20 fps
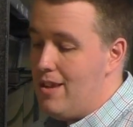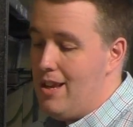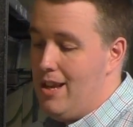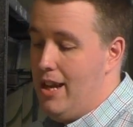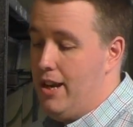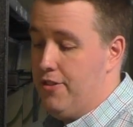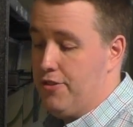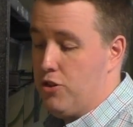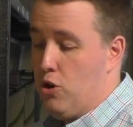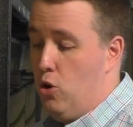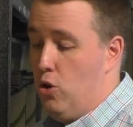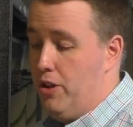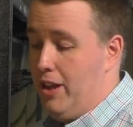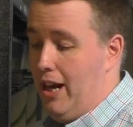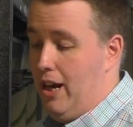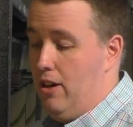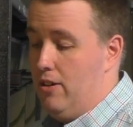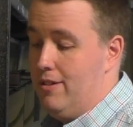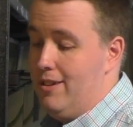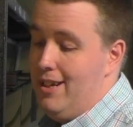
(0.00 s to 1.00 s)
and it's cold
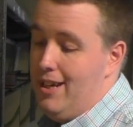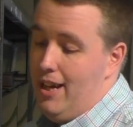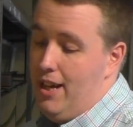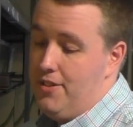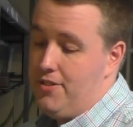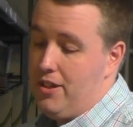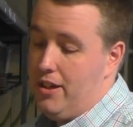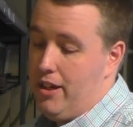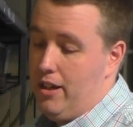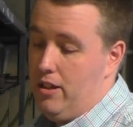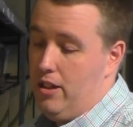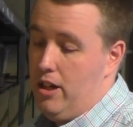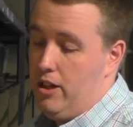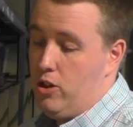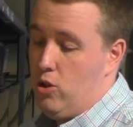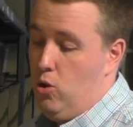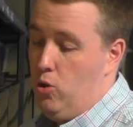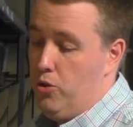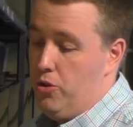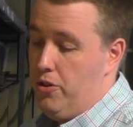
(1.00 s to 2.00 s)
out, it's going to get a lot
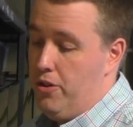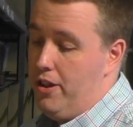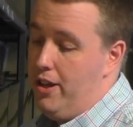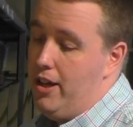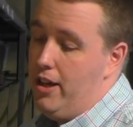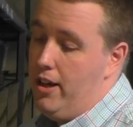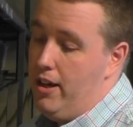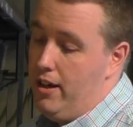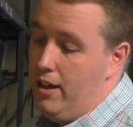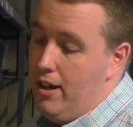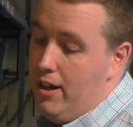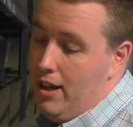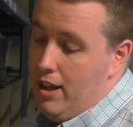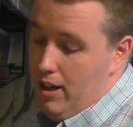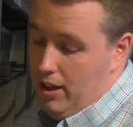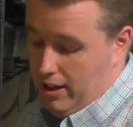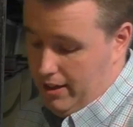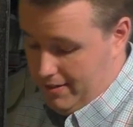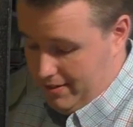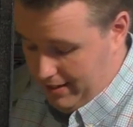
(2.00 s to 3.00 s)
colder than,
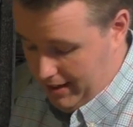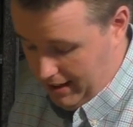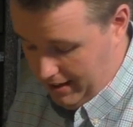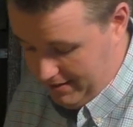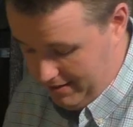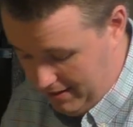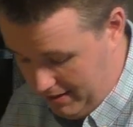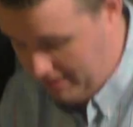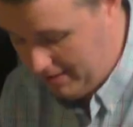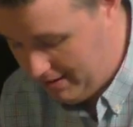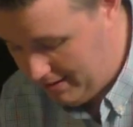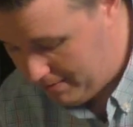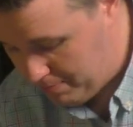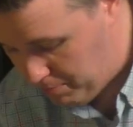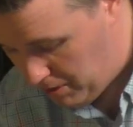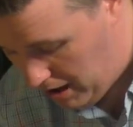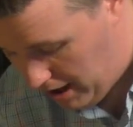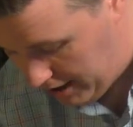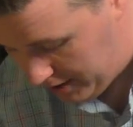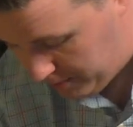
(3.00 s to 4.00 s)
let's say it's in this
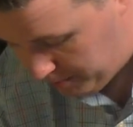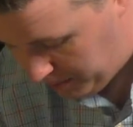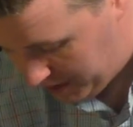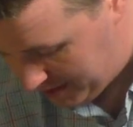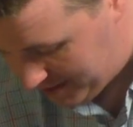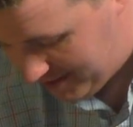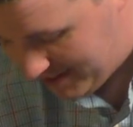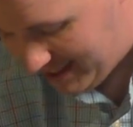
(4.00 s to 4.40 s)
box, but it's